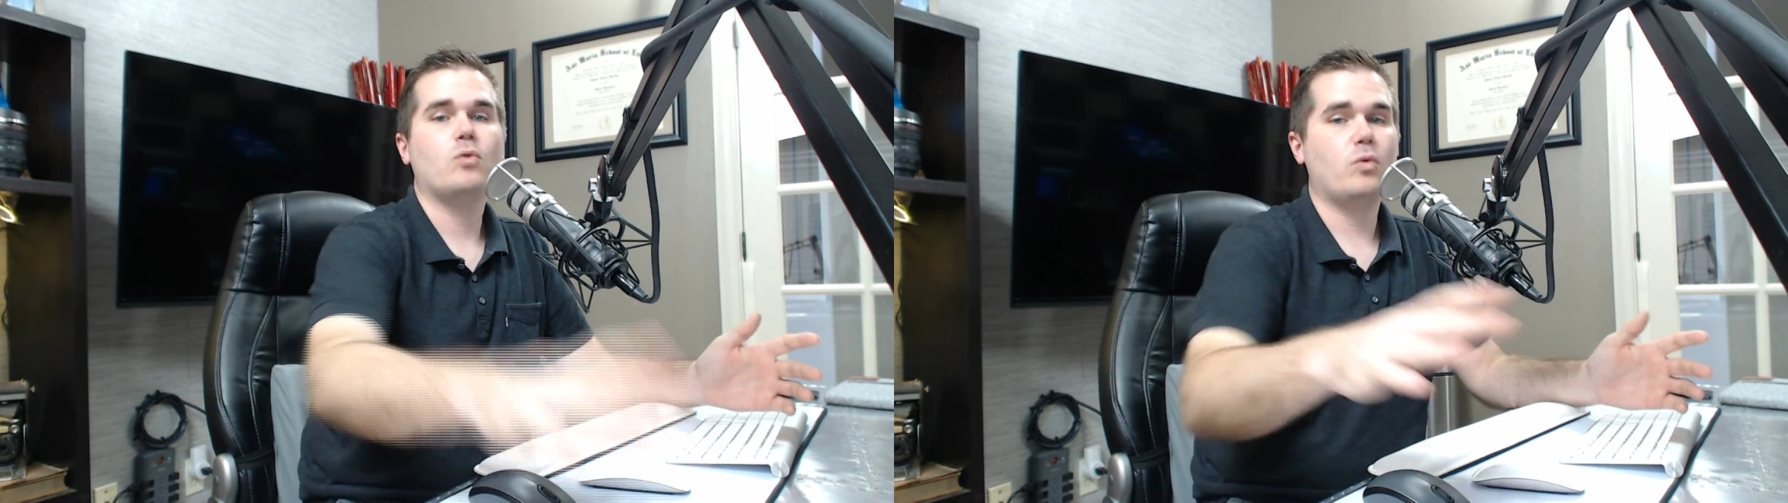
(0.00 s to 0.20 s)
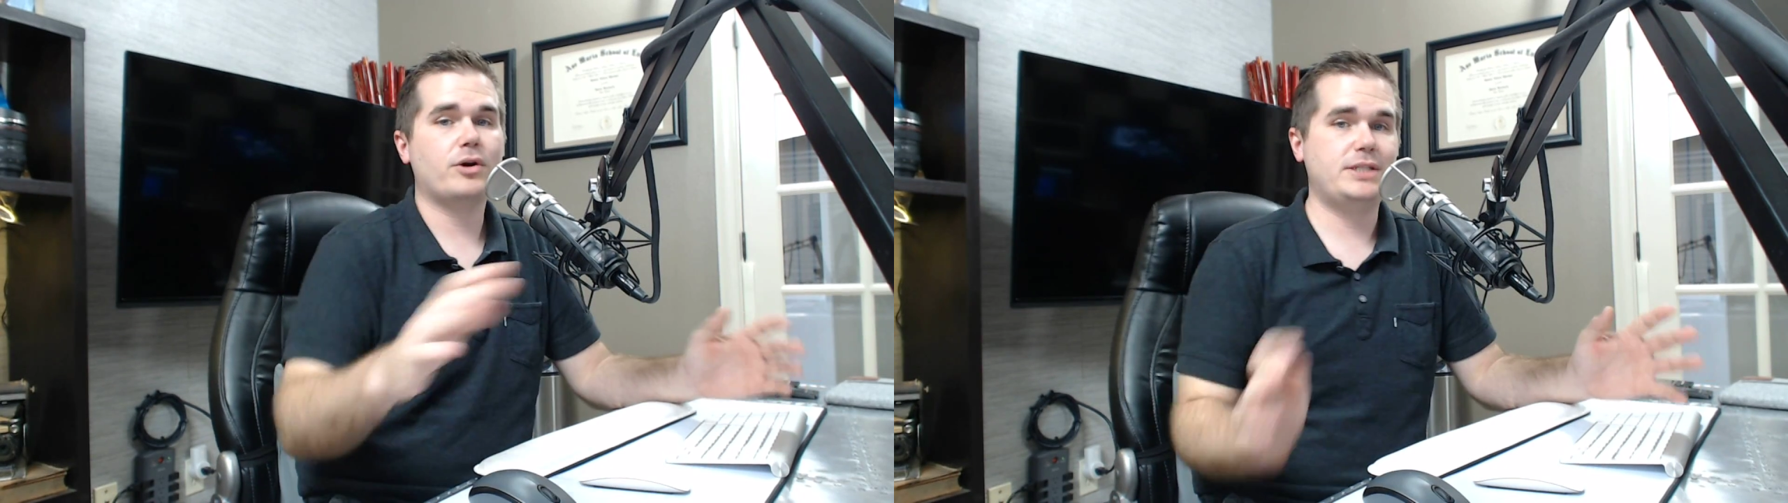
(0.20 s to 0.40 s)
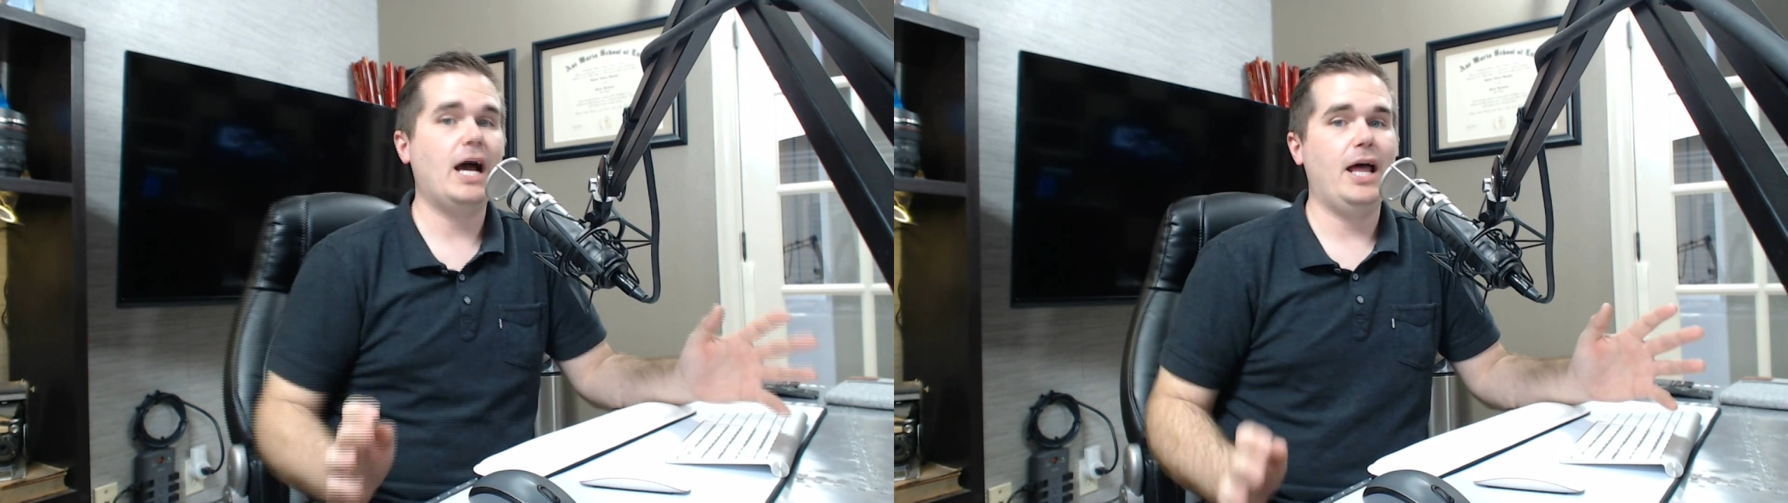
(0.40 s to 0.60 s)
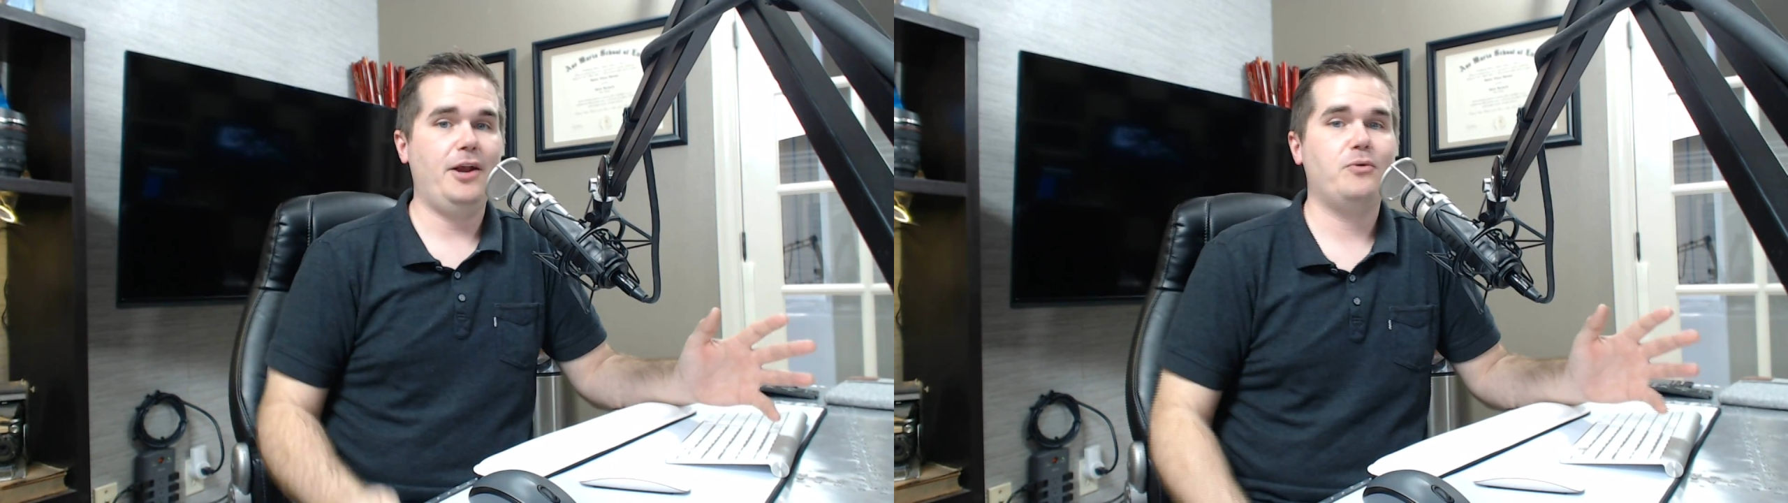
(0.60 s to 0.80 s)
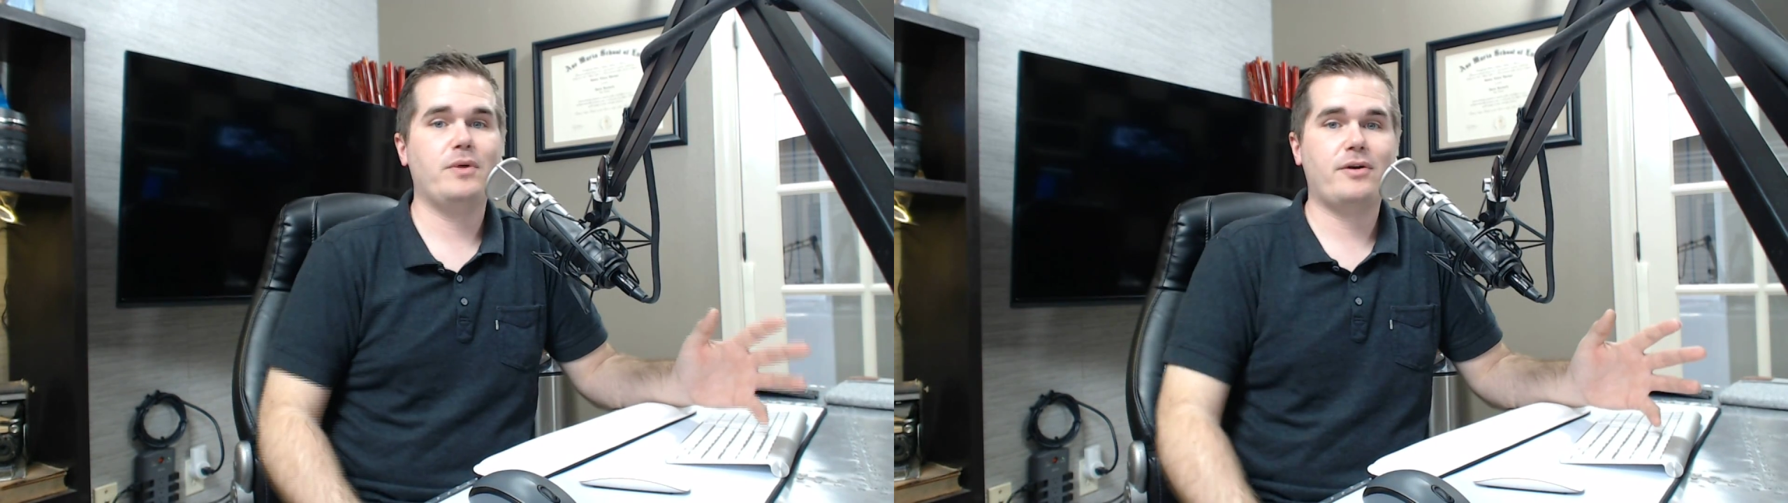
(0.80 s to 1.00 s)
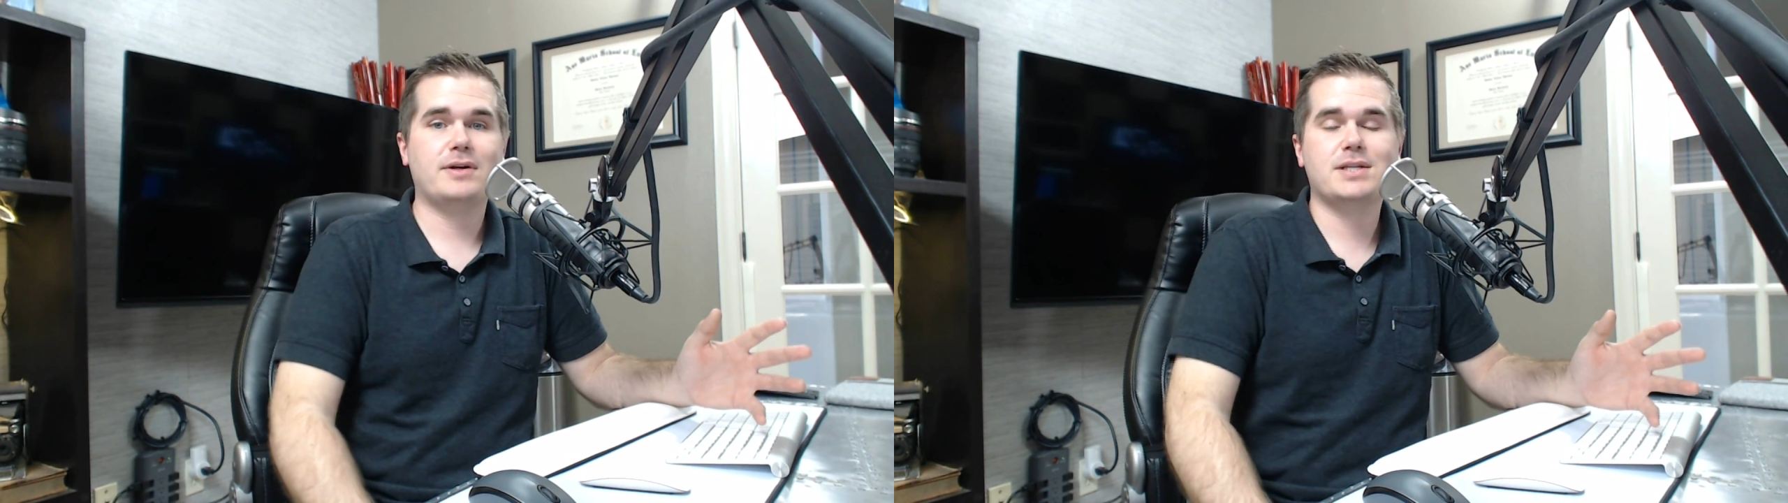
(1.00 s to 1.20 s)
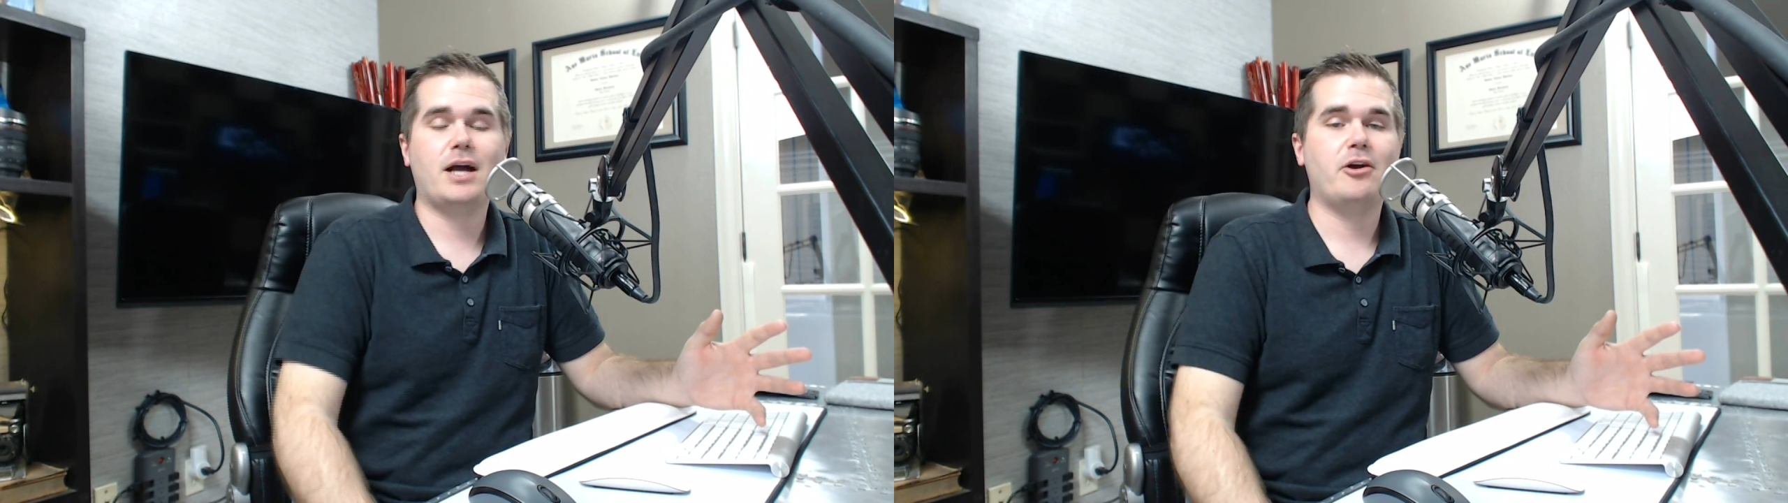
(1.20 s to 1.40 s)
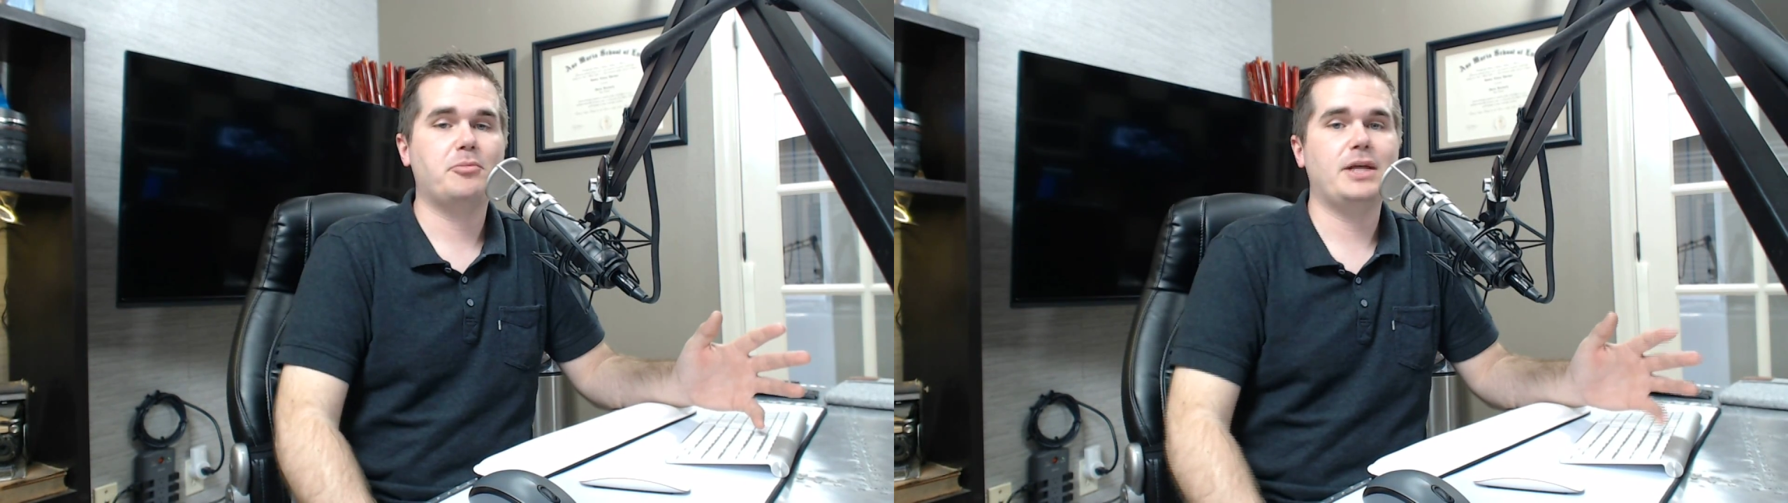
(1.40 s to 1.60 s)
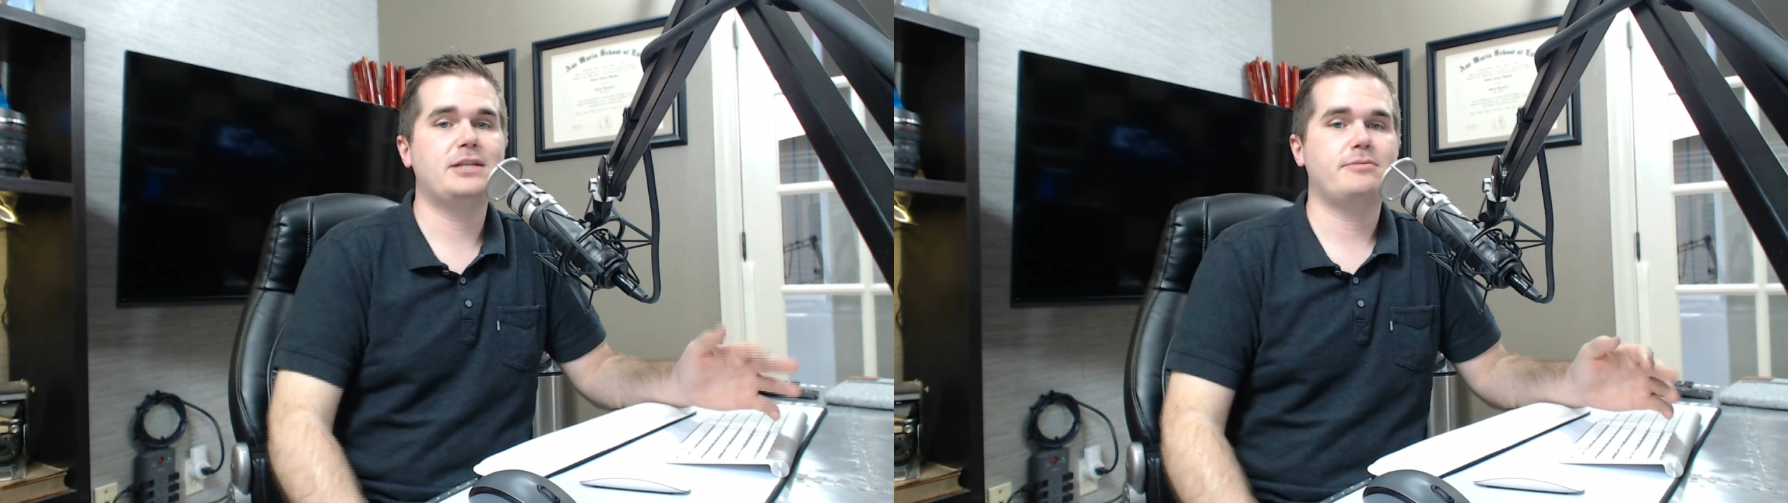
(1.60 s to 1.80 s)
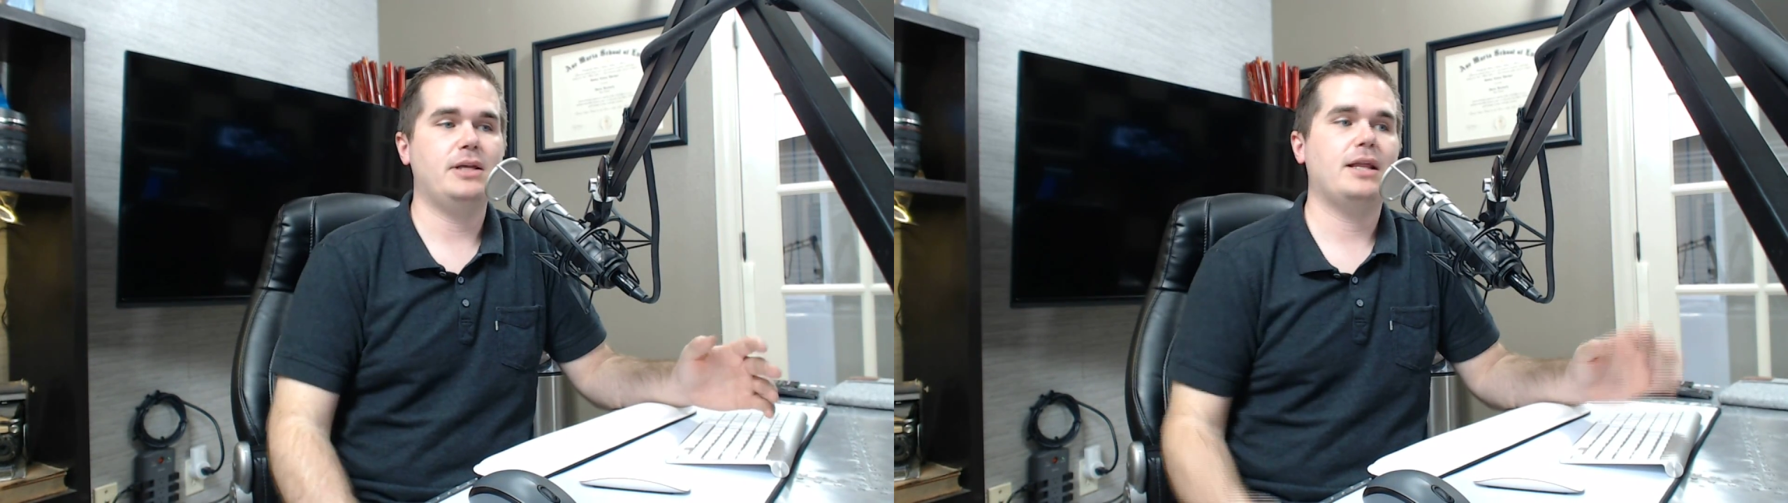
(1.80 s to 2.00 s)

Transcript: we're done with our sky replacement.